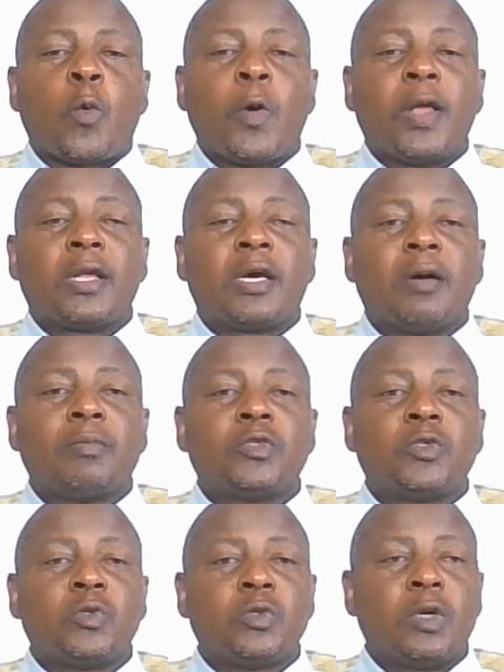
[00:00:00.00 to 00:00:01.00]
Welcome
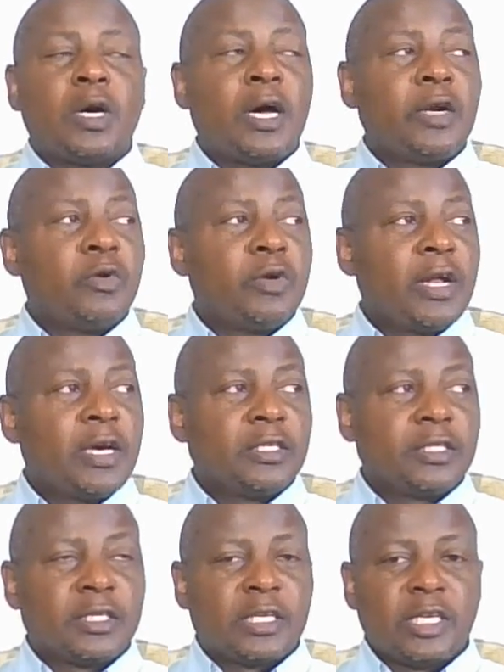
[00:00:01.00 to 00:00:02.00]
to
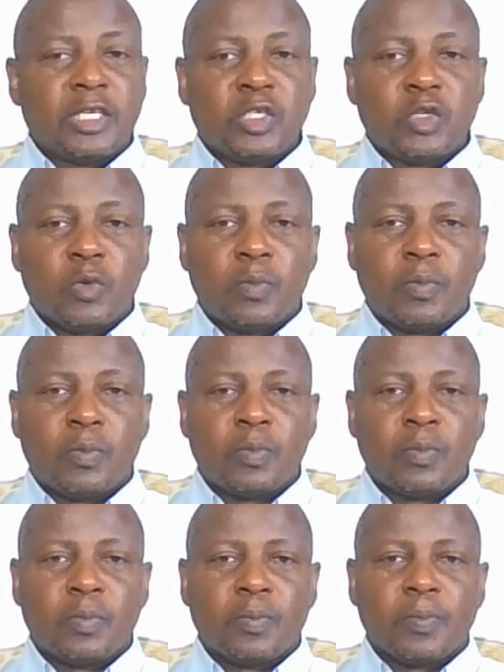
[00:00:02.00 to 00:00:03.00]
Adonai's Kingdom
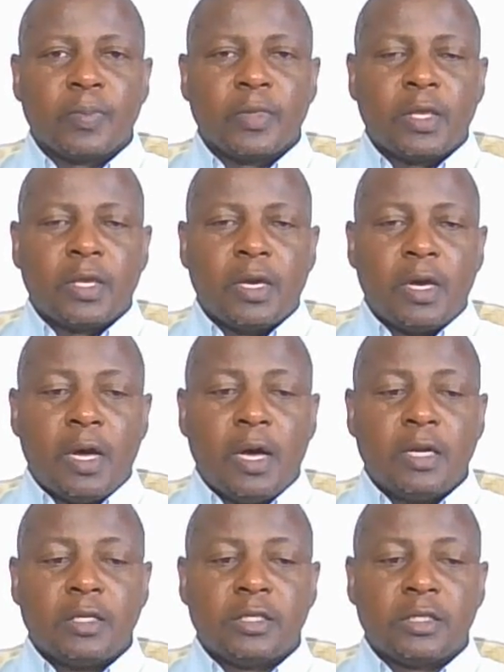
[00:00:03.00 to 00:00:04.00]

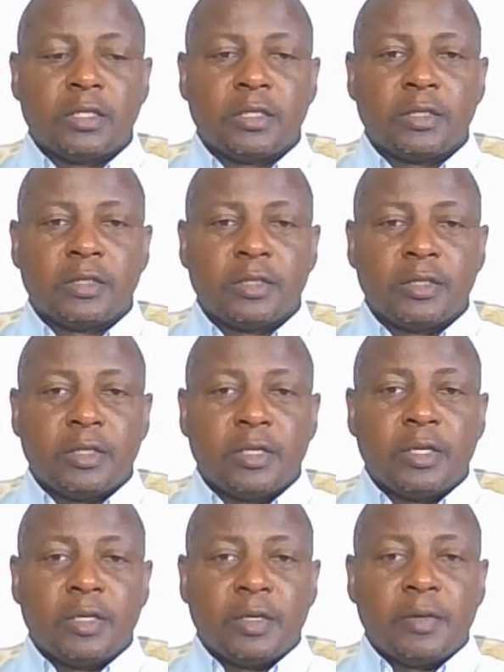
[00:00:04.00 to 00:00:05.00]
and
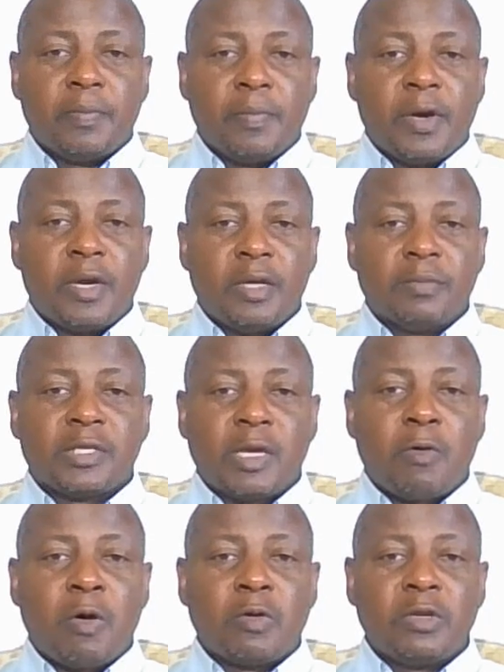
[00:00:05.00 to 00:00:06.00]
my name is
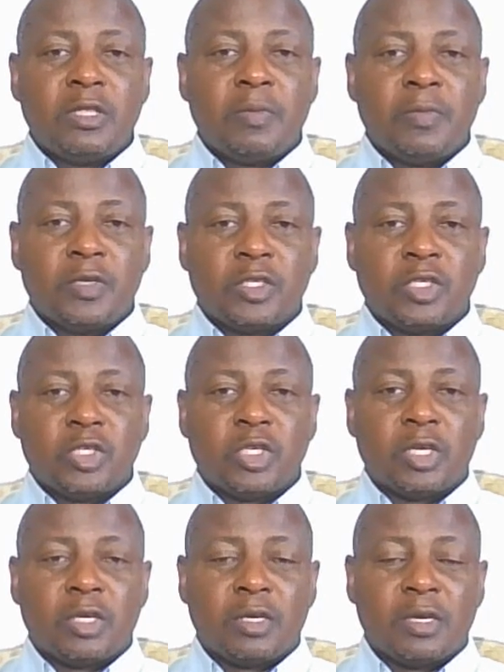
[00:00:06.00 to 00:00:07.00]
Awaudi the
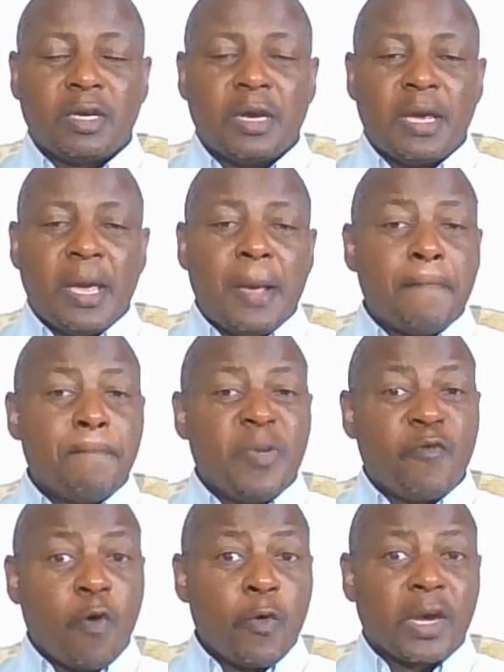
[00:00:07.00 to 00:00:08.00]
Messenger.
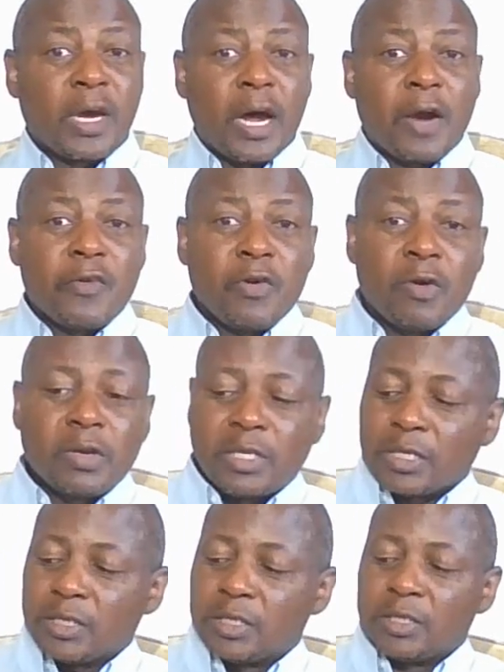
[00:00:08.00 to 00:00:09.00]
Before we carry on,
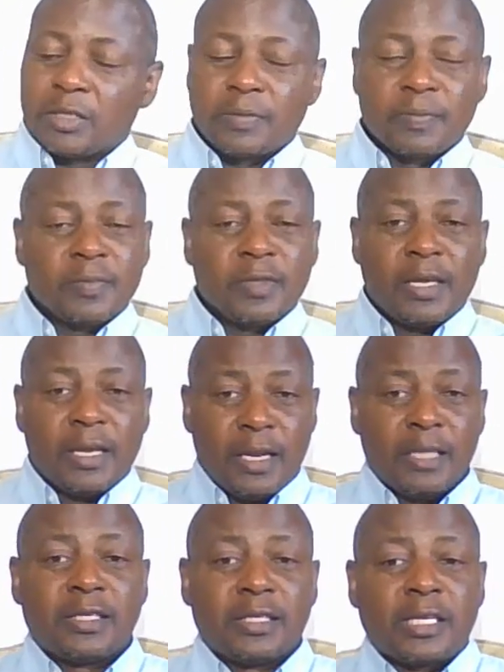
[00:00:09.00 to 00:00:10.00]
just
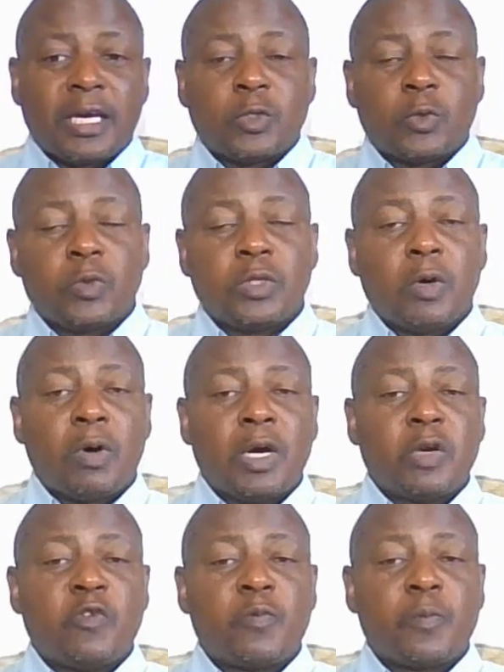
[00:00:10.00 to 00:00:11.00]
let's start with the
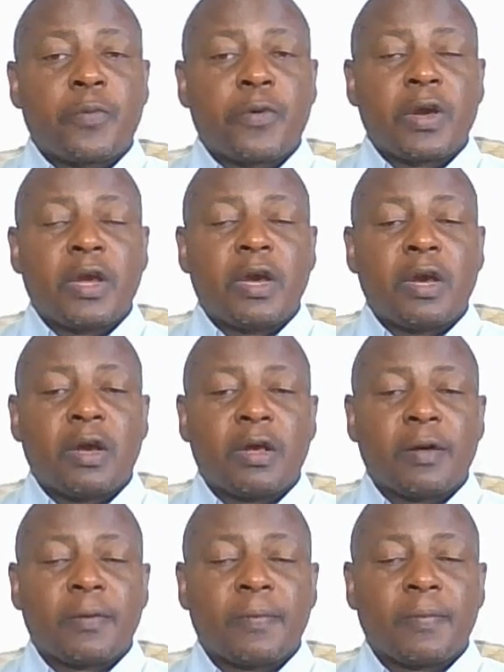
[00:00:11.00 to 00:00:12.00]
word of prayer.
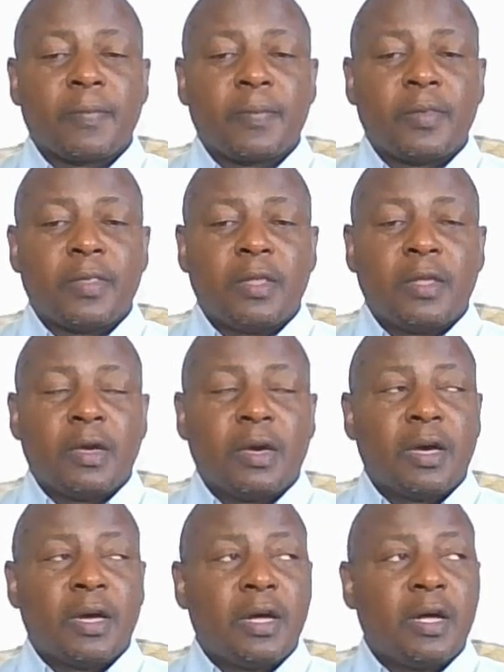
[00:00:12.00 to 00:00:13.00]

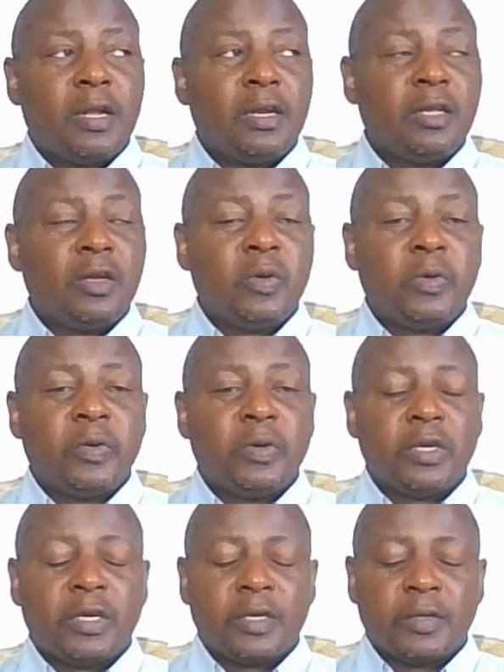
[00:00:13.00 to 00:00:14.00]

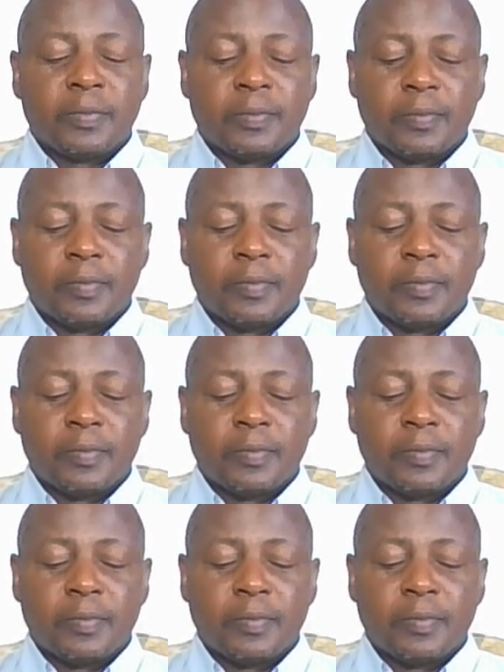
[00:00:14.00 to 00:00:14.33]
Hallelujah.